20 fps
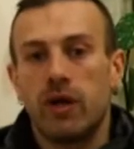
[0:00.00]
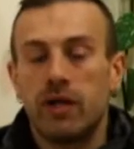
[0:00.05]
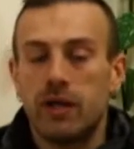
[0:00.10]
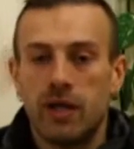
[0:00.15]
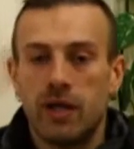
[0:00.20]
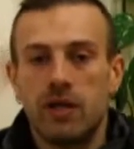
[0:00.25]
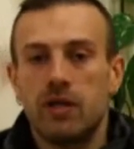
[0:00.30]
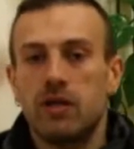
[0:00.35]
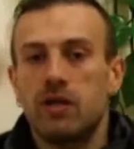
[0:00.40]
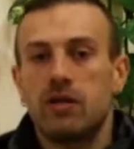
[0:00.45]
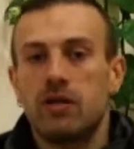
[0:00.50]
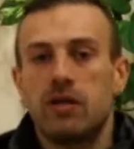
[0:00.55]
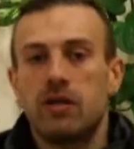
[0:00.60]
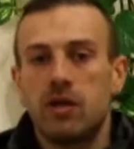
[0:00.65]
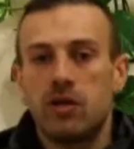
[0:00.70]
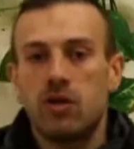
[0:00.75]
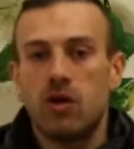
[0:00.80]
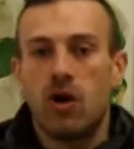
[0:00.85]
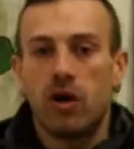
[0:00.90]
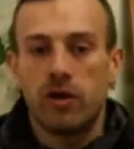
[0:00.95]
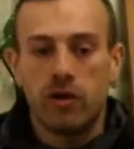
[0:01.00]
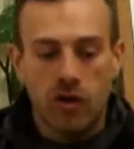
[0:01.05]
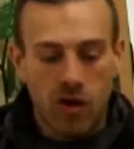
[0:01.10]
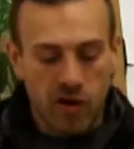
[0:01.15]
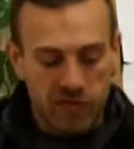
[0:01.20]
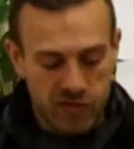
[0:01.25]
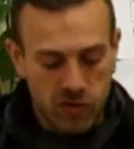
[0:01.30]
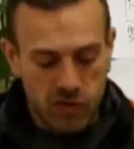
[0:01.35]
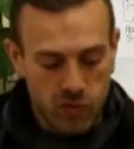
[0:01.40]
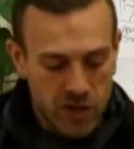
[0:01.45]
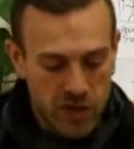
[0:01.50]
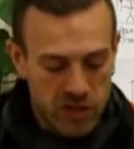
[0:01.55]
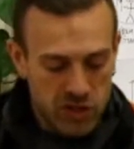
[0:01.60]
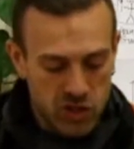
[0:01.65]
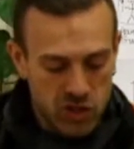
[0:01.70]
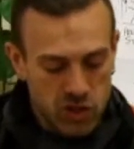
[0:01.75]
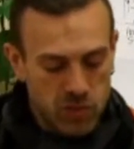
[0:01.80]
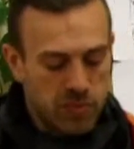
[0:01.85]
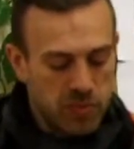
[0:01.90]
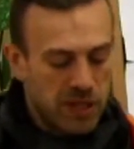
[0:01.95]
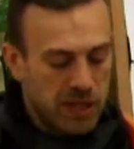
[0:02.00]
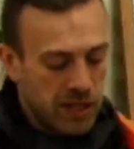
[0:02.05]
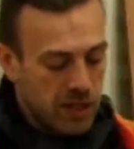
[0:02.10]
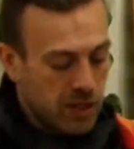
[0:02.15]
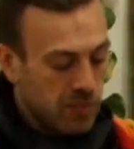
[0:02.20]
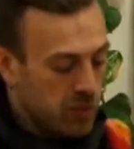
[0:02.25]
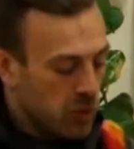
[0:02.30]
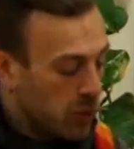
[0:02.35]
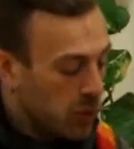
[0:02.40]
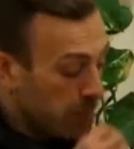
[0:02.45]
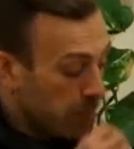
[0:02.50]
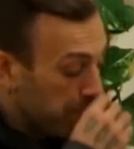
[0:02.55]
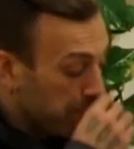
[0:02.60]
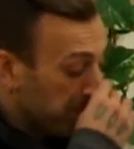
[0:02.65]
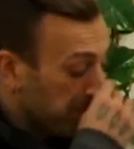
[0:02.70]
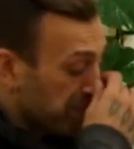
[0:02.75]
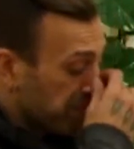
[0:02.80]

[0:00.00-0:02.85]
And there you are. You're off to the races. You're playing in the pool.